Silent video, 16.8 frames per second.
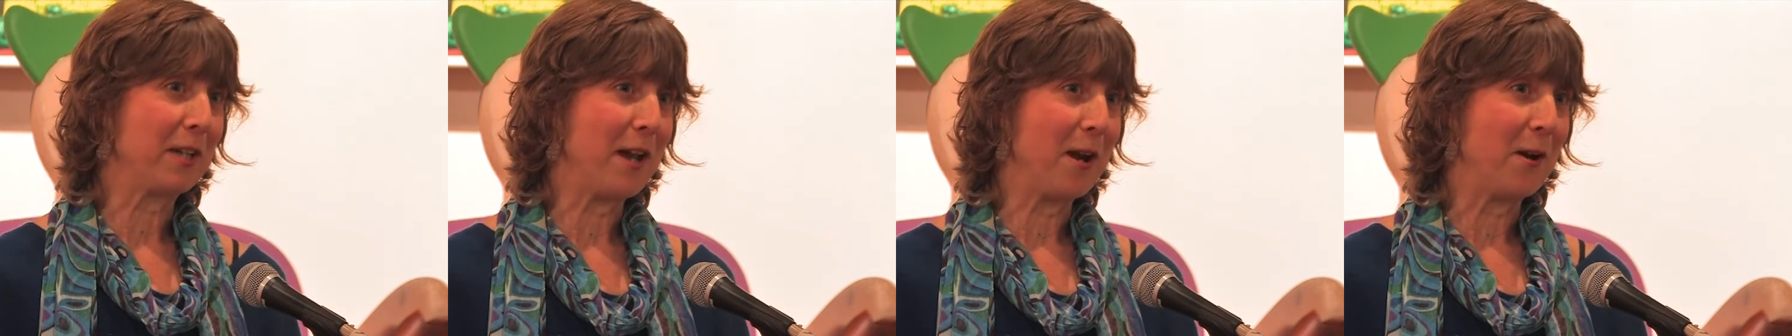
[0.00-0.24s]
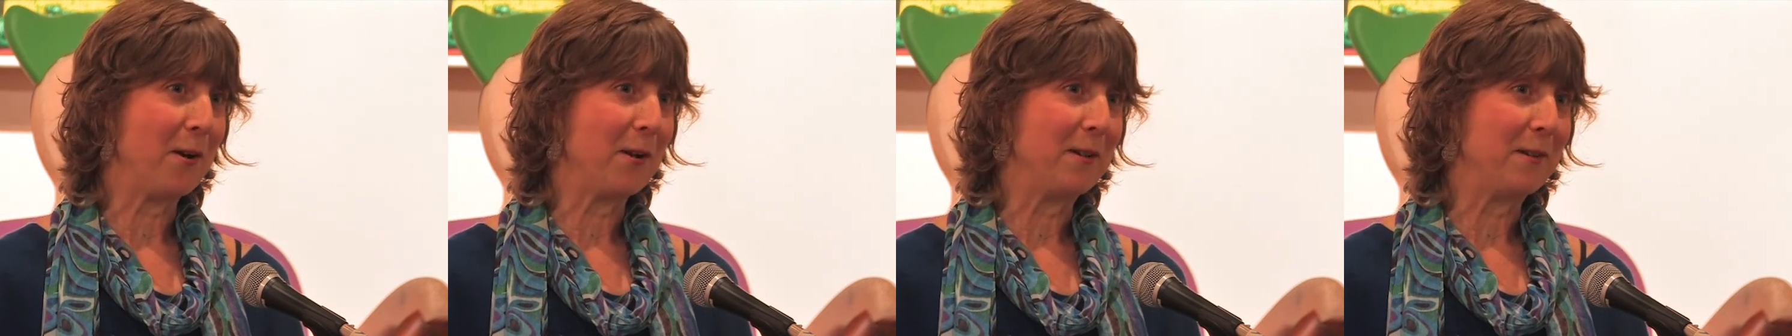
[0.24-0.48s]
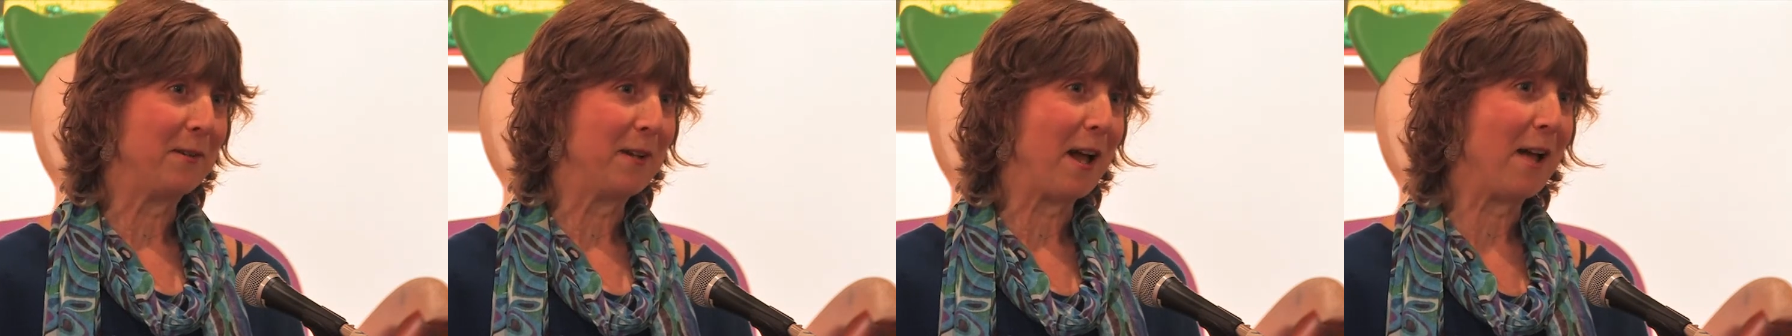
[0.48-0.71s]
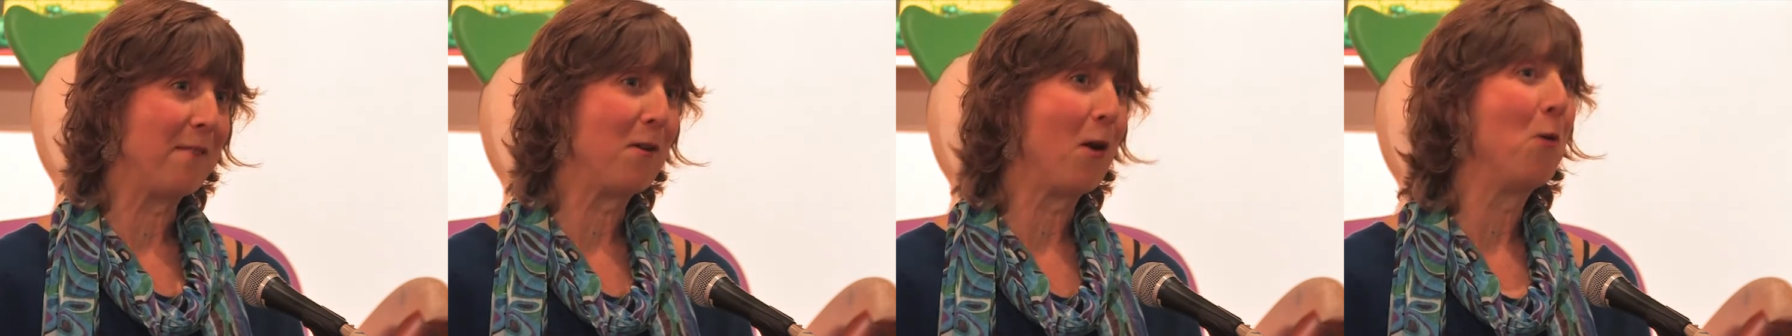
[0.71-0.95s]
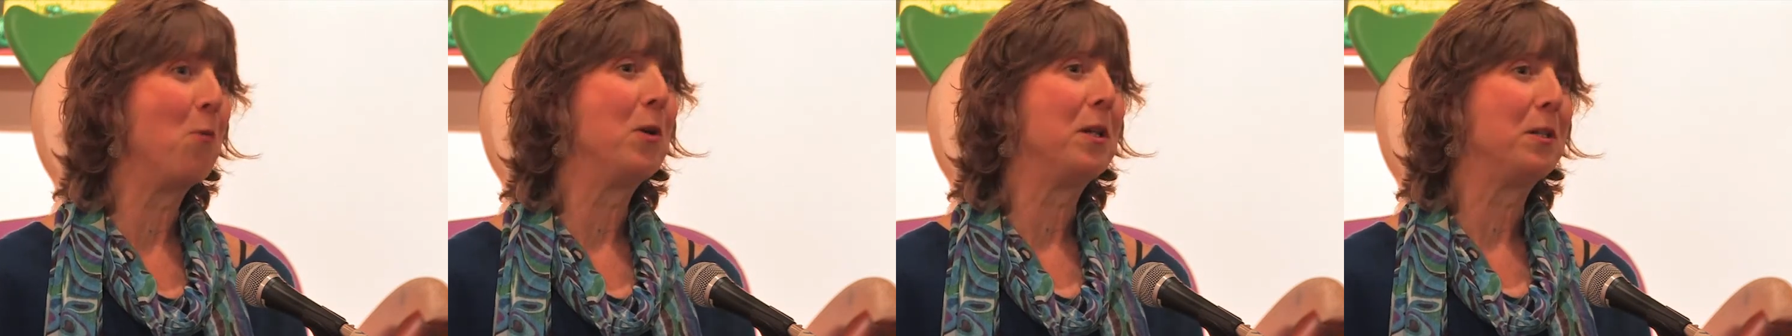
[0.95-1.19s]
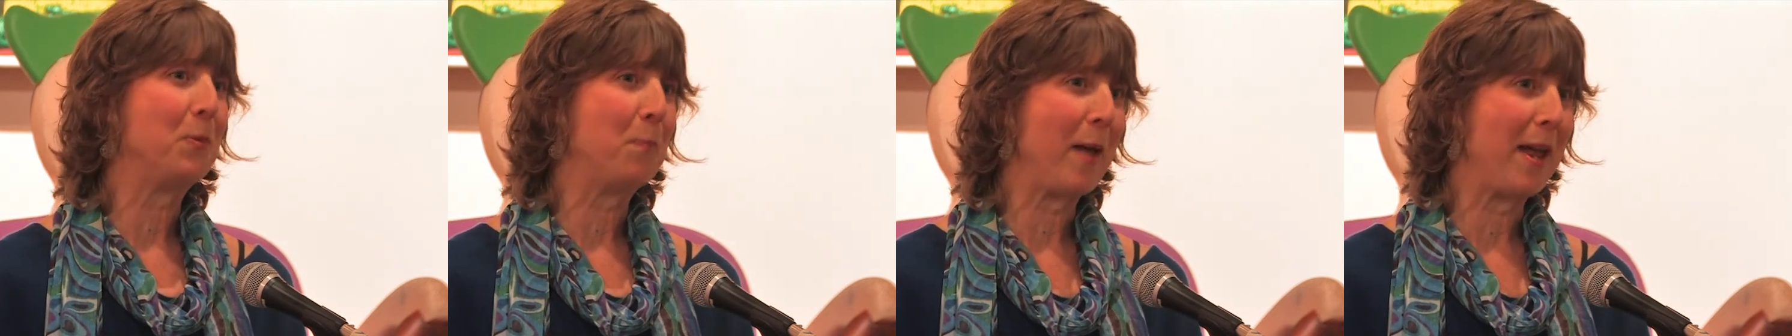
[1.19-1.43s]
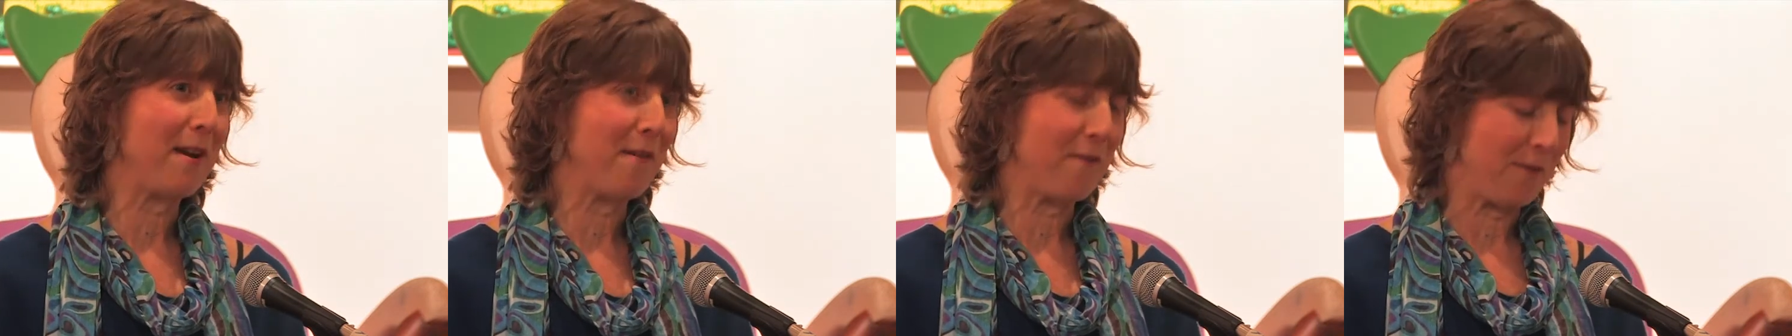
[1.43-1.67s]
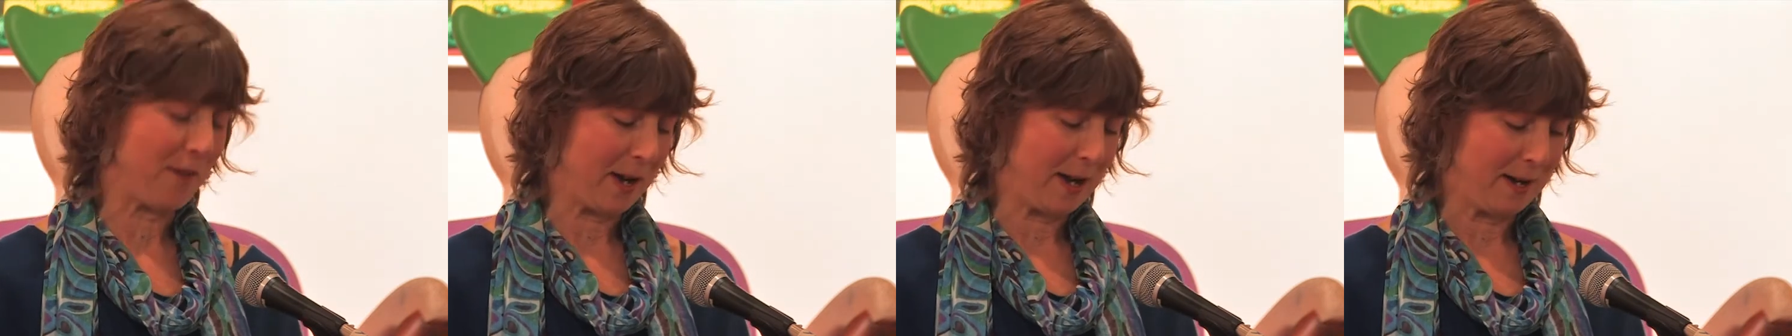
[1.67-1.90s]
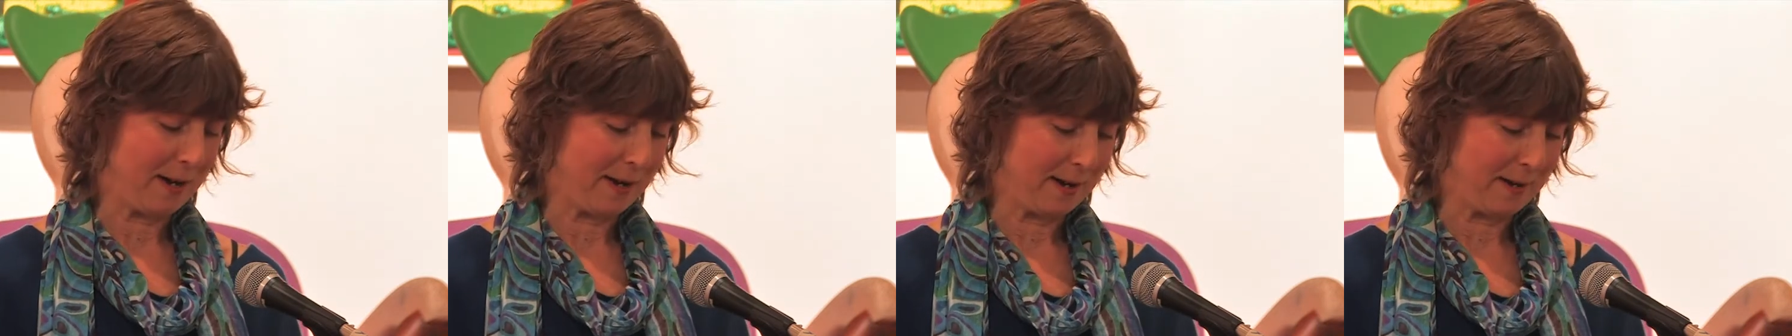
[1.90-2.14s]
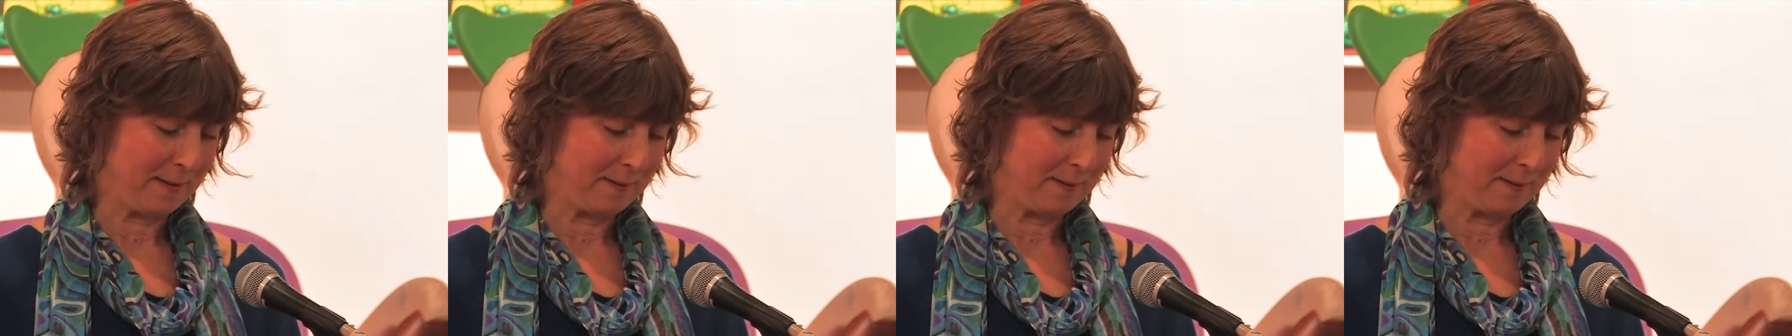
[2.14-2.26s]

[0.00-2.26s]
Carol. I've always been a fighter.